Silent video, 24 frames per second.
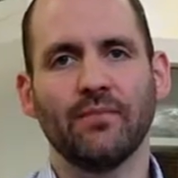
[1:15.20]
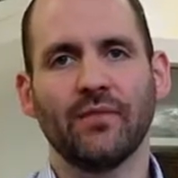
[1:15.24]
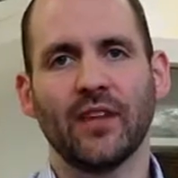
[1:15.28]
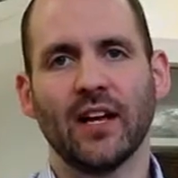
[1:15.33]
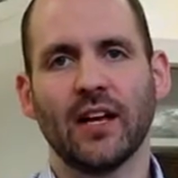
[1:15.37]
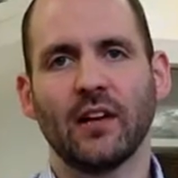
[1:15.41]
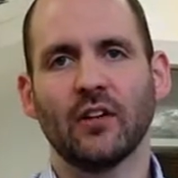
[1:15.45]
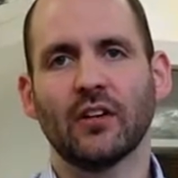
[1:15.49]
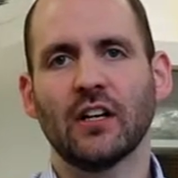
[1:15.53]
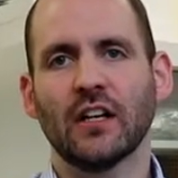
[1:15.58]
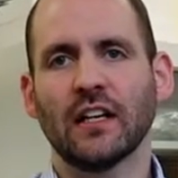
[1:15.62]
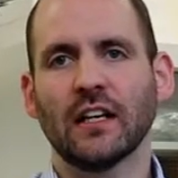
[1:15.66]
They
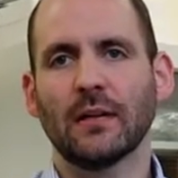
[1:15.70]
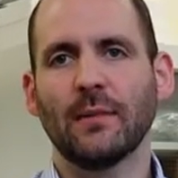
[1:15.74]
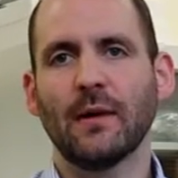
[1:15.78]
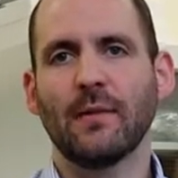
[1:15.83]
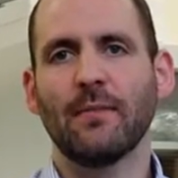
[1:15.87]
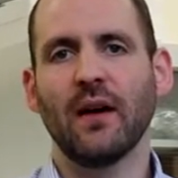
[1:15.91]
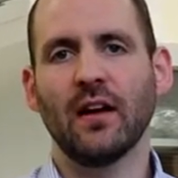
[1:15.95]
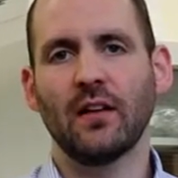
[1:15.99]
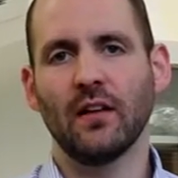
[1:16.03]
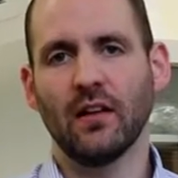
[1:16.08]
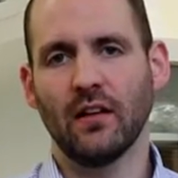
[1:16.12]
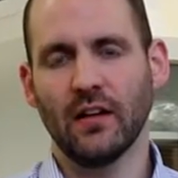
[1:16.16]
look a little
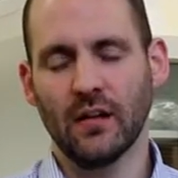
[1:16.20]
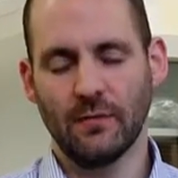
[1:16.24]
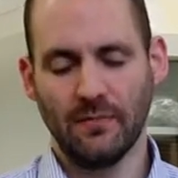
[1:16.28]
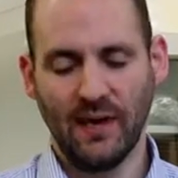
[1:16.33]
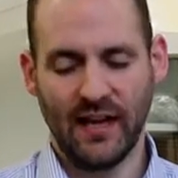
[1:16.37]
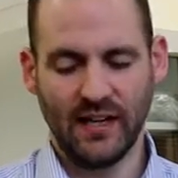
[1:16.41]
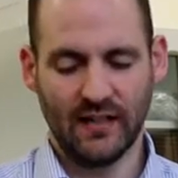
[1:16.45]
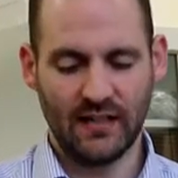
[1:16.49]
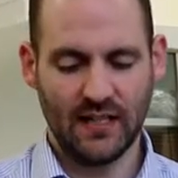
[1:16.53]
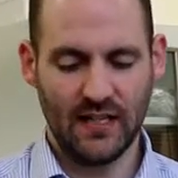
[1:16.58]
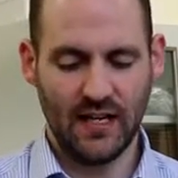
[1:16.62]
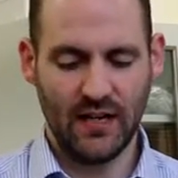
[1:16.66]
bit like
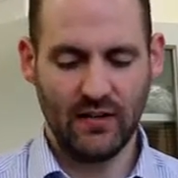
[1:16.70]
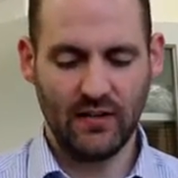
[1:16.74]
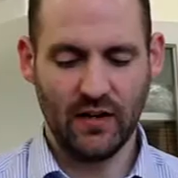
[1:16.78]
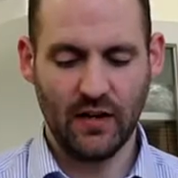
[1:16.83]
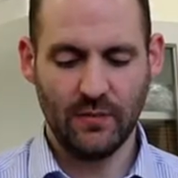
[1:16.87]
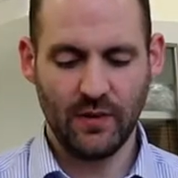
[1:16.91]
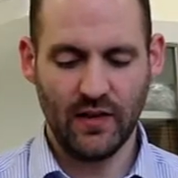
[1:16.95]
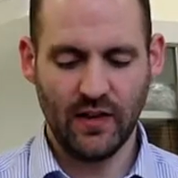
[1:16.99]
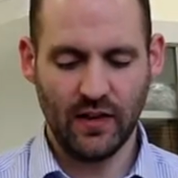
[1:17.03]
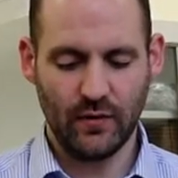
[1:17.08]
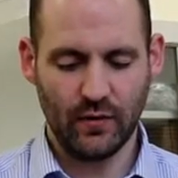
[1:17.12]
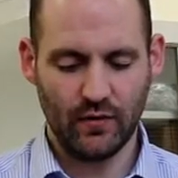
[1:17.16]
bacteria,
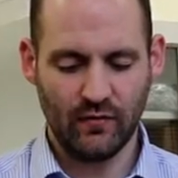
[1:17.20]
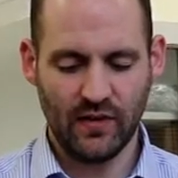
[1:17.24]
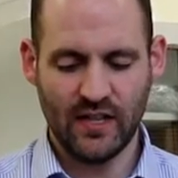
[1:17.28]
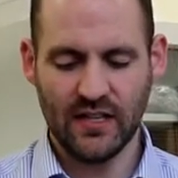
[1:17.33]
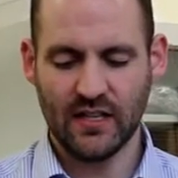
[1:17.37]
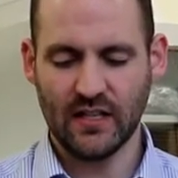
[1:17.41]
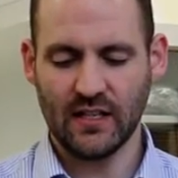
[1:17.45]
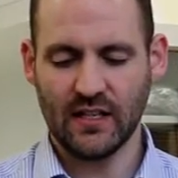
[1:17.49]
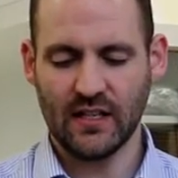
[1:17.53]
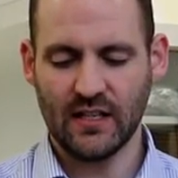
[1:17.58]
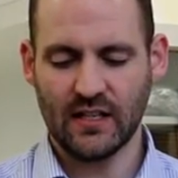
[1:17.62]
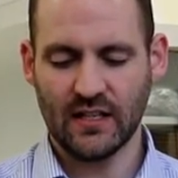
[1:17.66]
but they were
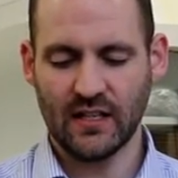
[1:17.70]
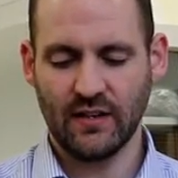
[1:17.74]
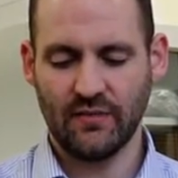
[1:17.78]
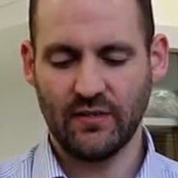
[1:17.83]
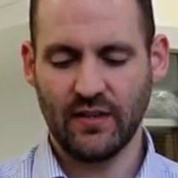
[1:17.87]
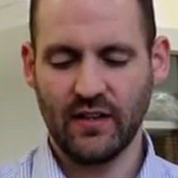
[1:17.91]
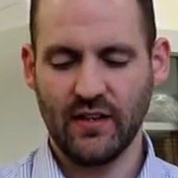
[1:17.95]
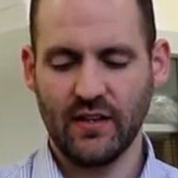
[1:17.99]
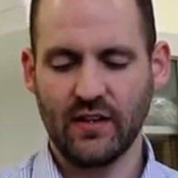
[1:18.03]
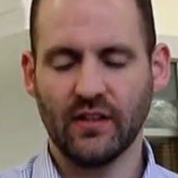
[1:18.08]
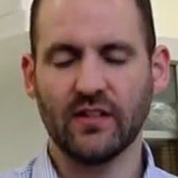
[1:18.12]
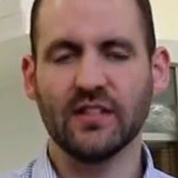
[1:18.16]
recently
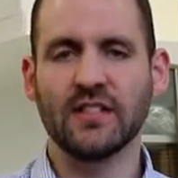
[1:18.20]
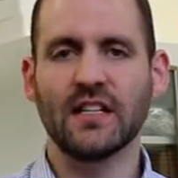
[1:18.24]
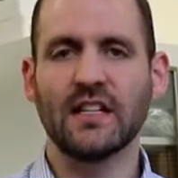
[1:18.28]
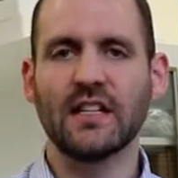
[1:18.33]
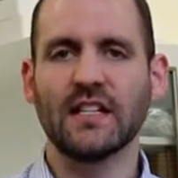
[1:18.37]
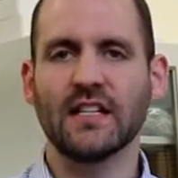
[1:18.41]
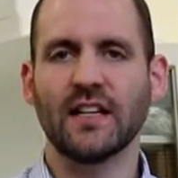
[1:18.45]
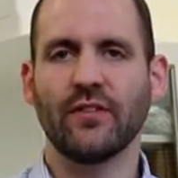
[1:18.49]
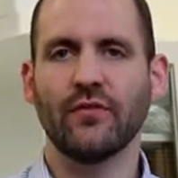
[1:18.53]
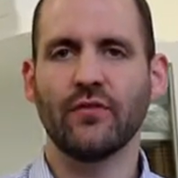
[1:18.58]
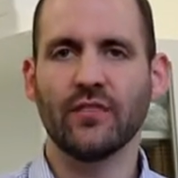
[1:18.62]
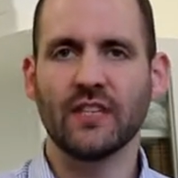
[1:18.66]
discovered in the
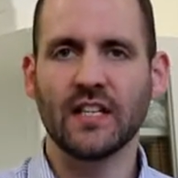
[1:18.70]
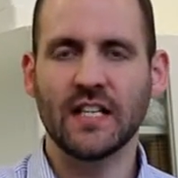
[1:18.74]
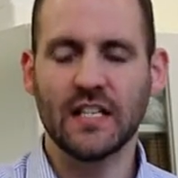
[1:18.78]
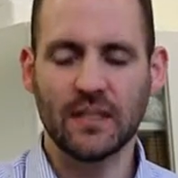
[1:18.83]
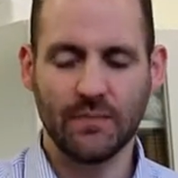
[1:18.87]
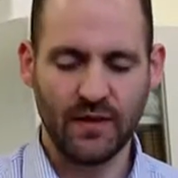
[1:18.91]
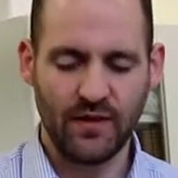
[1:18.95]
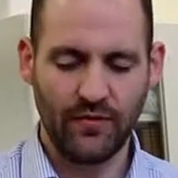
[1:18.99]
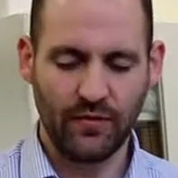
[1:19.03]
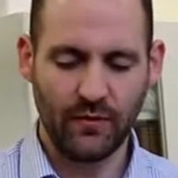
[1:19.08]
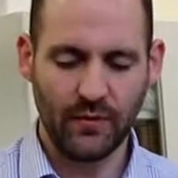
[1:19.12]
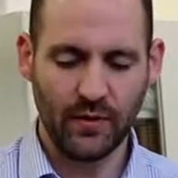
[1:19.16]
1970s to
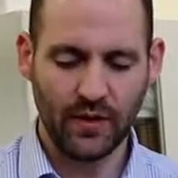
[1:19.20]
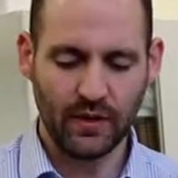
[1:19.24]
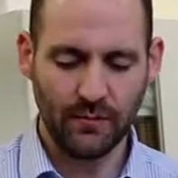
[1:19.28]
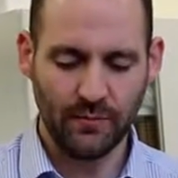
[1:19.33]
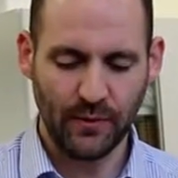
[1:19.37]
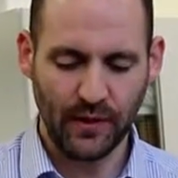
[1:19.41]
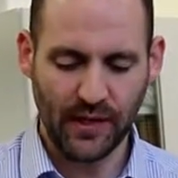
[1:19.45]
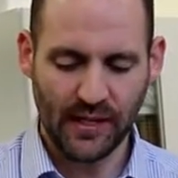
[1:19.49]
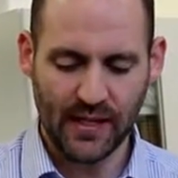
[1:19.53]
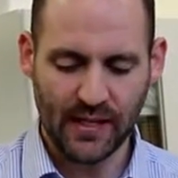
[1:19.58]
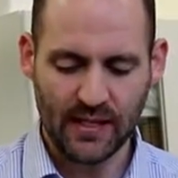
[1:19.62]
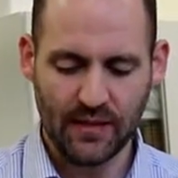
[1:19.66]
be from a
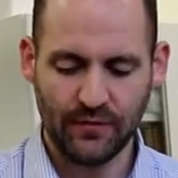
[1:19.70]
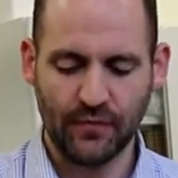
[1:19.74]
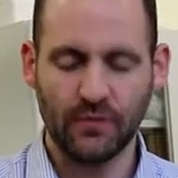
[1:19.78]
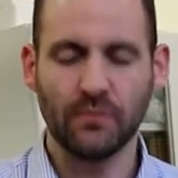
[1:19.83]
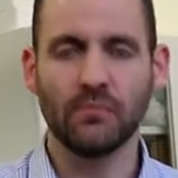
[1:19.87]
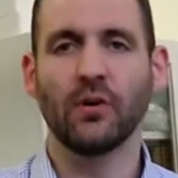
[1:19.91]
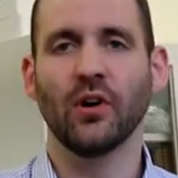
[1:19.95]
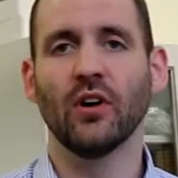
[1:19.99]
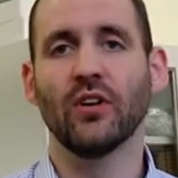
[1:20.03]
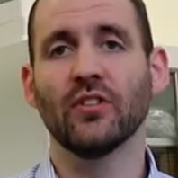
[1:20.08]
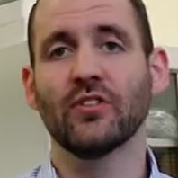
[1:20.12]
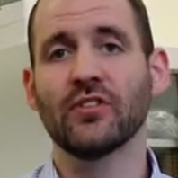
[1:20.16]
completely different
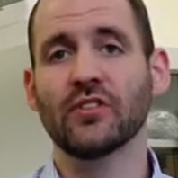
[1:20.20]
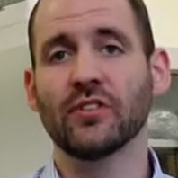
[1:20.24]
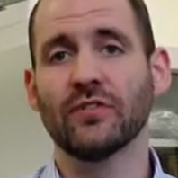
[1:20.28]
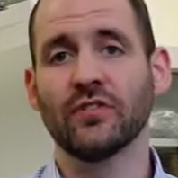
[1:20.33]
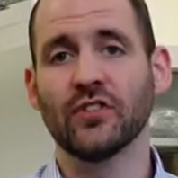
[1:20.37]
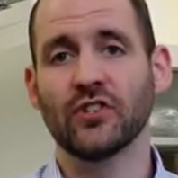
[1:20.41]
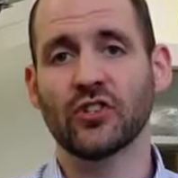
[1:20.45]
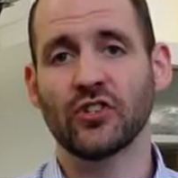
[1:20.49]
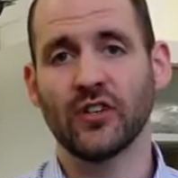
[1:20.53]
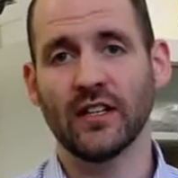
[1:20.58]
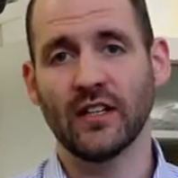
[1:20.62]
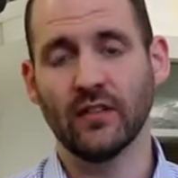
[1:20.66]
branch of
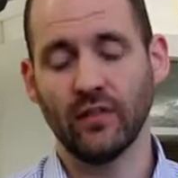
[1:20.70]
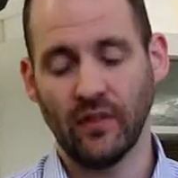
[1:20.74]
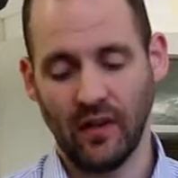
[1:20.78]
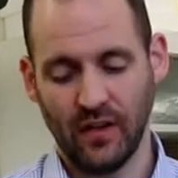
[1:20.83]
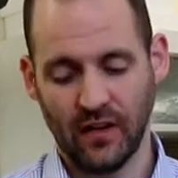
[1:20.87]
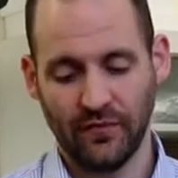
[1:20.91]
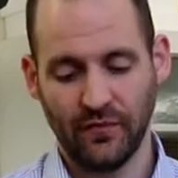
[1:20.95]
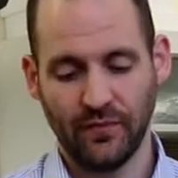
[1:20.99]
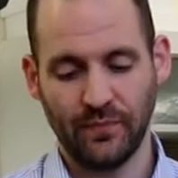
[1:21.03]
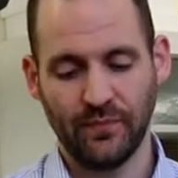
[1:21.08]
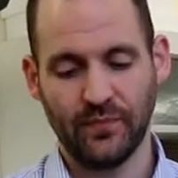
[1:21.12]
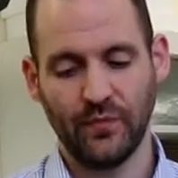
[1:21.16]
the tree of
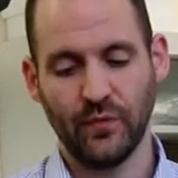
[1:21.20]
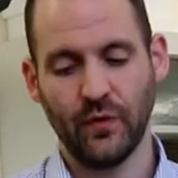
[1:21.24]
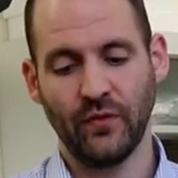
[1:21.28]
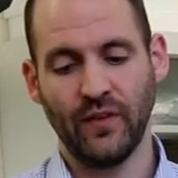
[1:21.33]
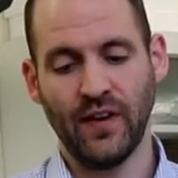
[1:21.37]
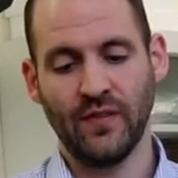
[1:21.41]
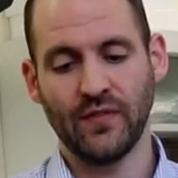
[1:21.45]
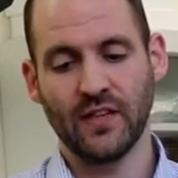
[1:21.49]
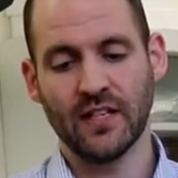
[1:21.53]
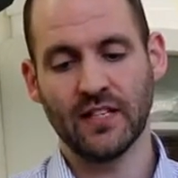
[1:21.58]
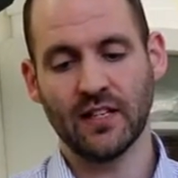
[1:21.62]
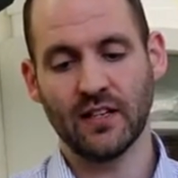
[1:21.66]
life. We
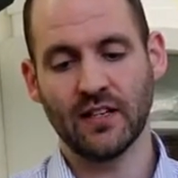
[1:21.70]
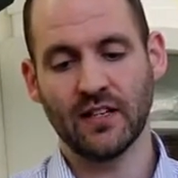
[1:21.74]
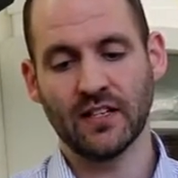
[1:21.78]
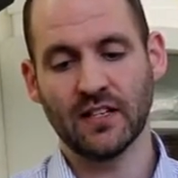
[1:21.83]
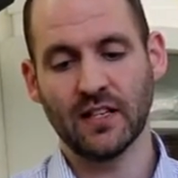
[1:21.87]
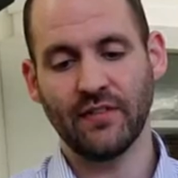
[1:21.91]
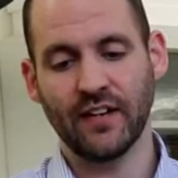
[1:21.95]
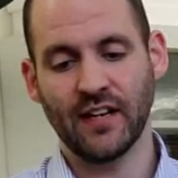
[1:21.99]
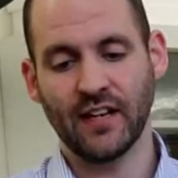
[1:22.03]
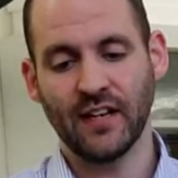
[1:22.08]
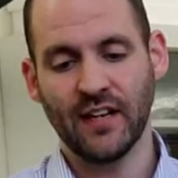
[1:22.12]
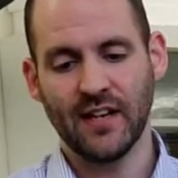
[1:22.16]
found these guys
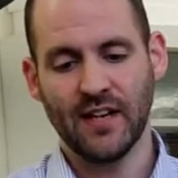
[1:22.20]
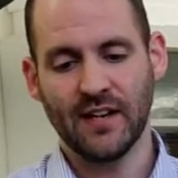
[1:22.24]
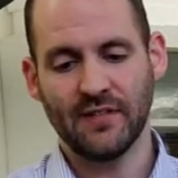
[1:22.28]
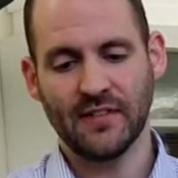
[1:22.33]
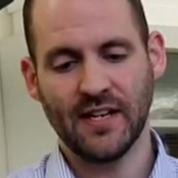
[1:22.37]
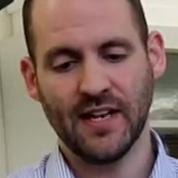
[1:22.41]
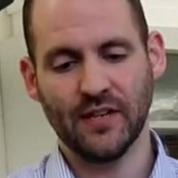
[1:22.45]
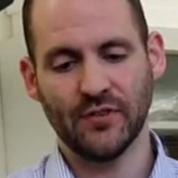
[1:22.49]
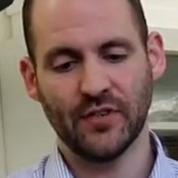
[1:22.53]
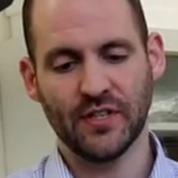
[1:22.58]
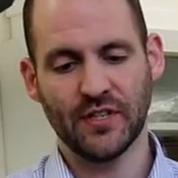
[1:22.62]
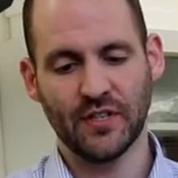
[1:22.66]
living
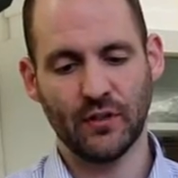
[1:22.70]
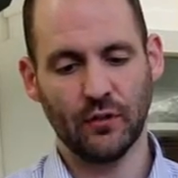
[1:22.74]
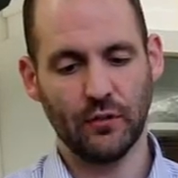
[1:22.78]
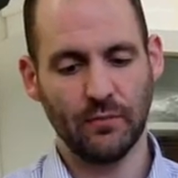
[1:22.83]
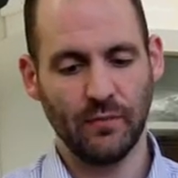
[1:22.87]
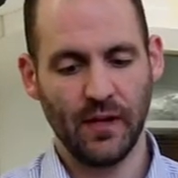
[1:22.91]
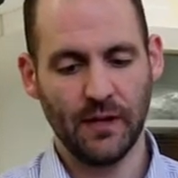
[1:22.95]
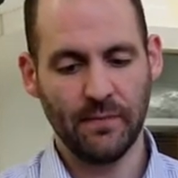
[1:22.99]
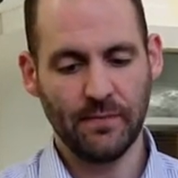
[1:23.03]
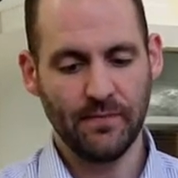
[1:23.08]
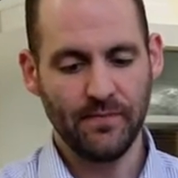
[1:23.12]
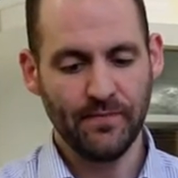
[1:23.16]
down the salt
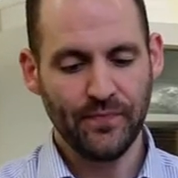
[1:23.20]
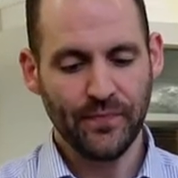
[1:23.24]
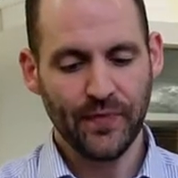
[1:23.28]
mine.